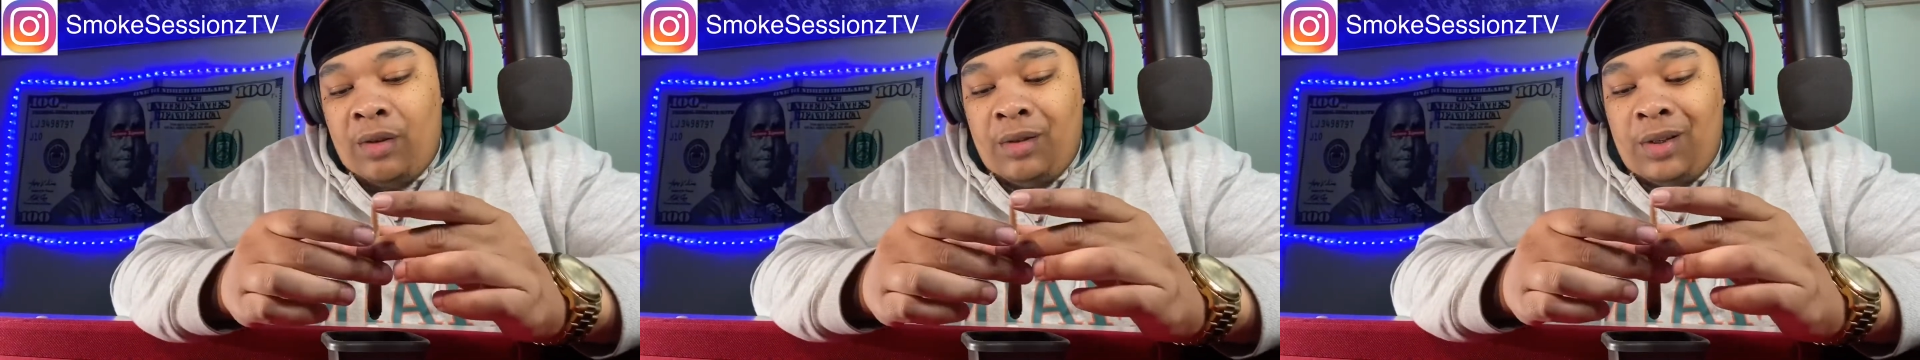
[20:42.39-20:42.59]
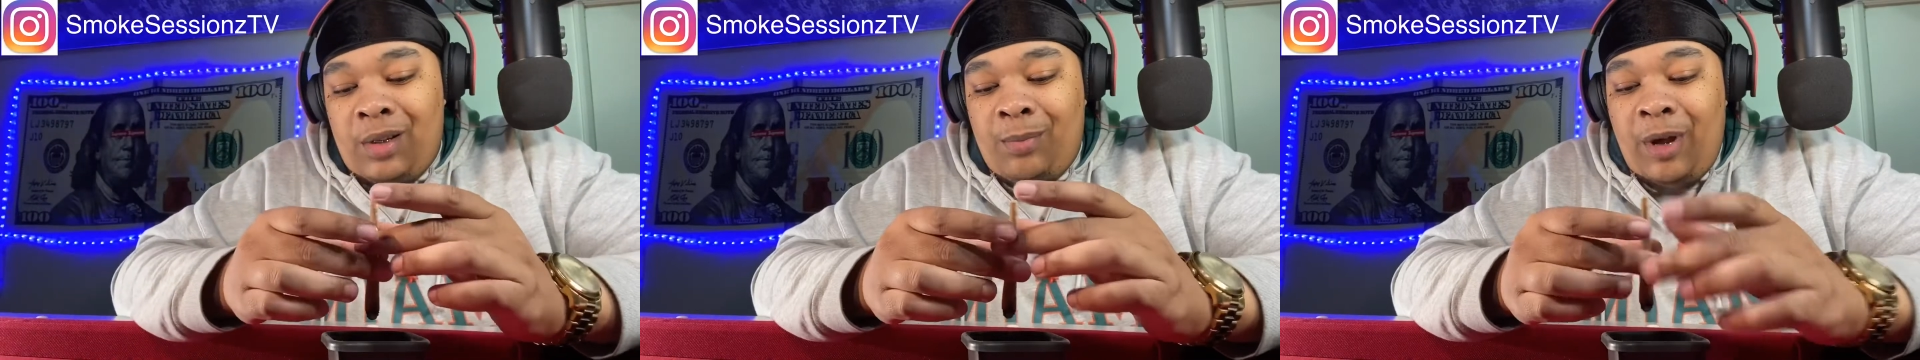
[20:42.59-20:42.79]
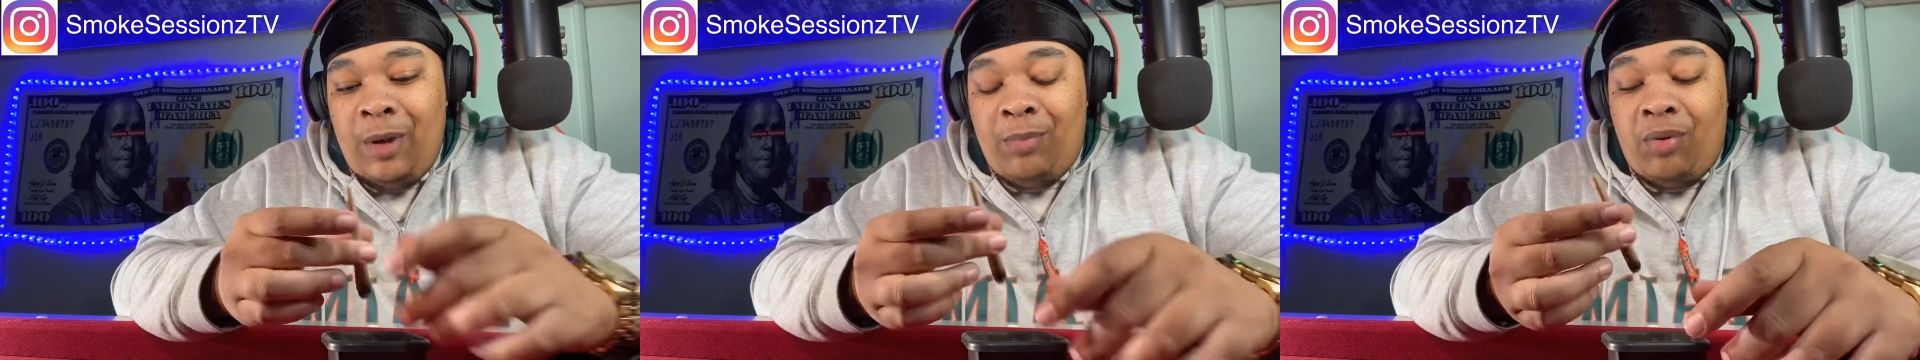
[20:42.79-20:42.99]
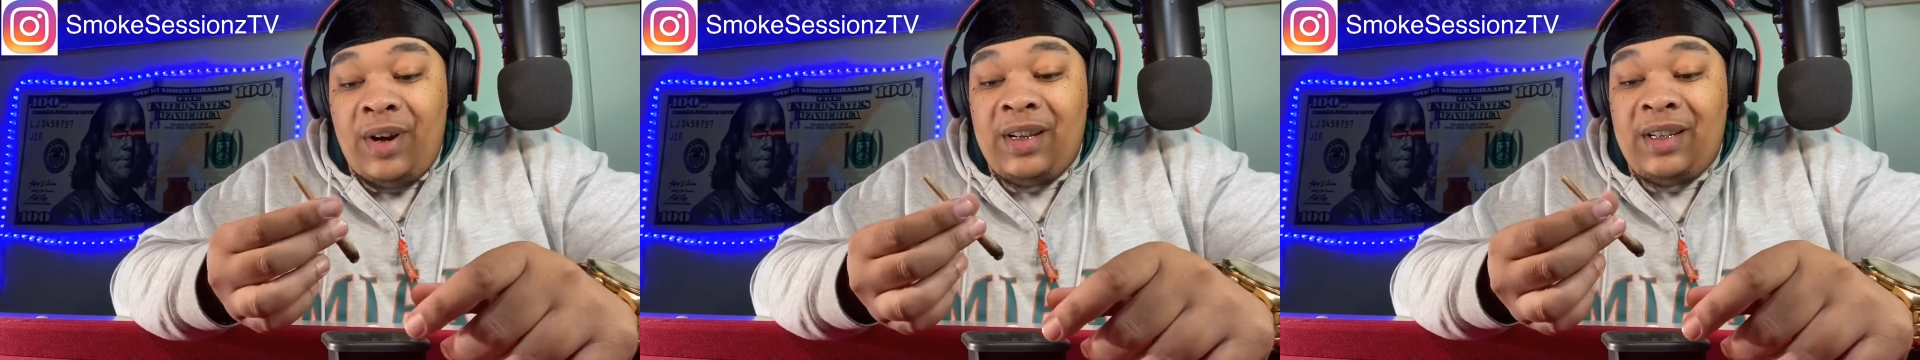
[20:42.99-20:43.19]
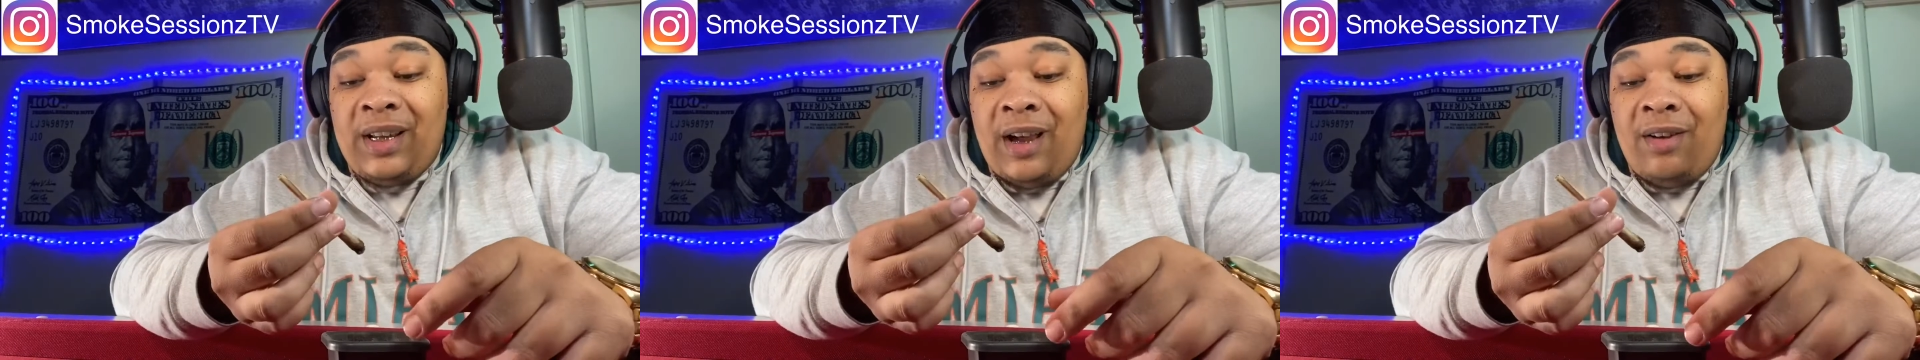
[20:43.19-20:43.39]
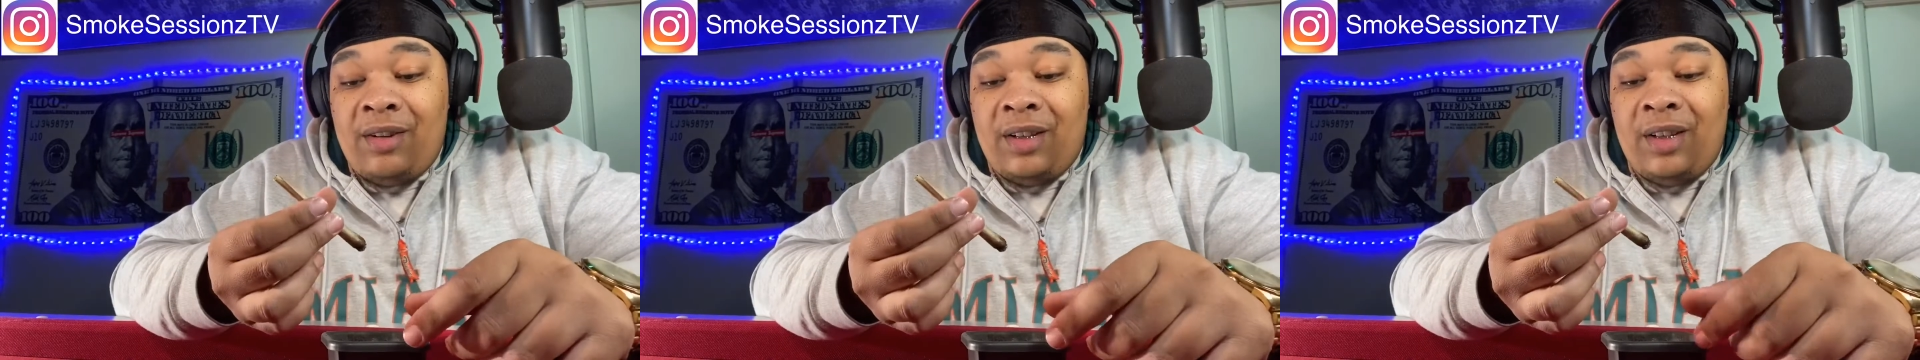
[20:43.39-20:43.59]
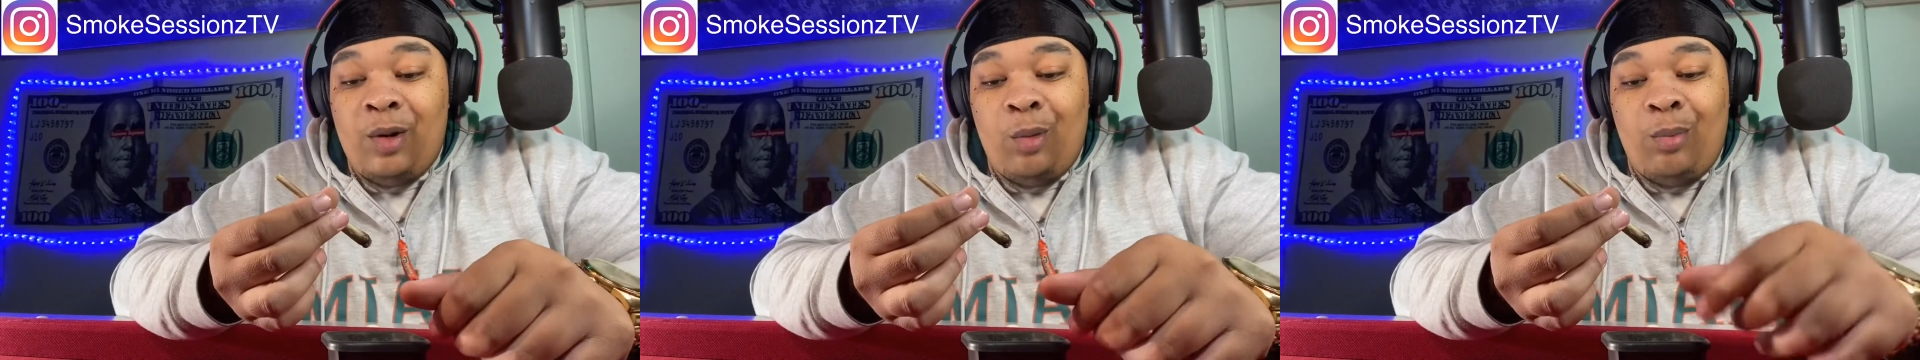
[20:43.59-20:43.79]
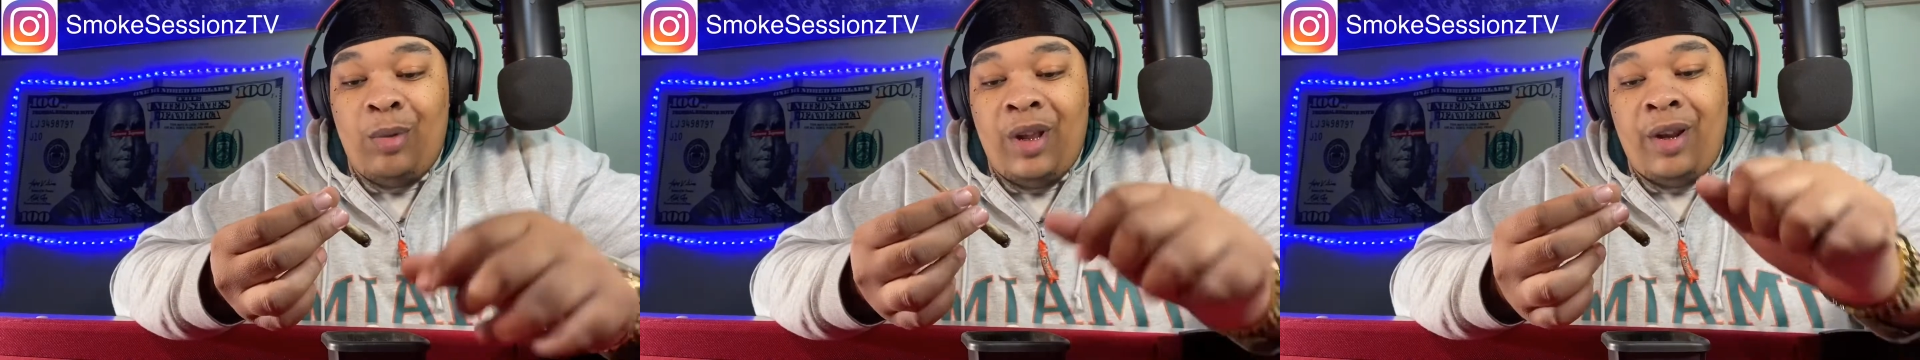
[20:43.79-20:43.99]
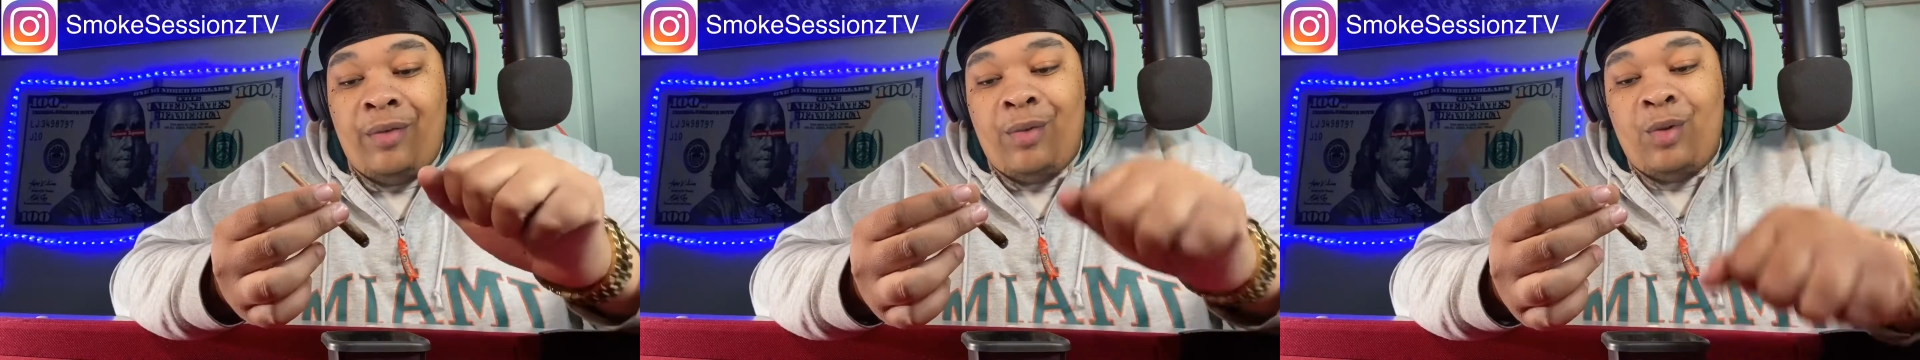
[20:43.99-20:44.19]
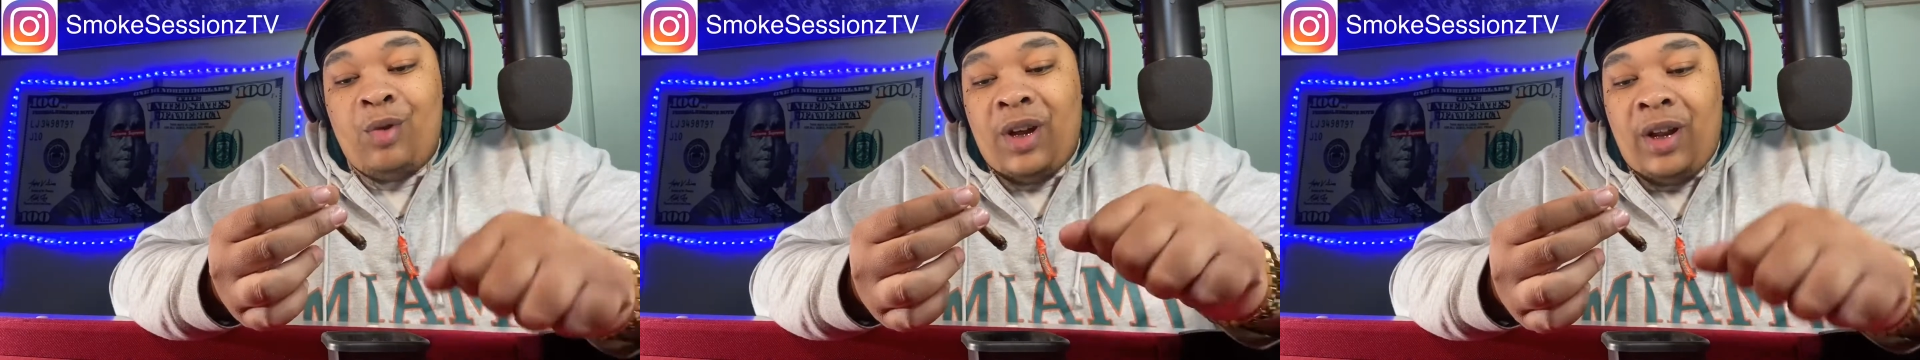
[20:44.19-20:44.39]
this may press out a little bit
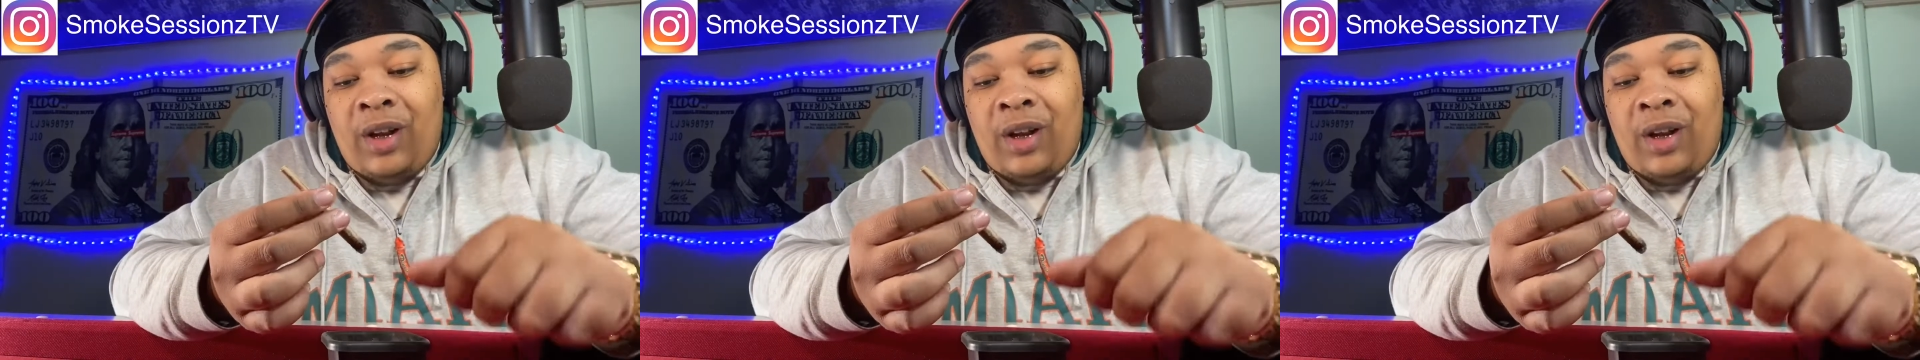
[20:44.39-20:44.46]
if you're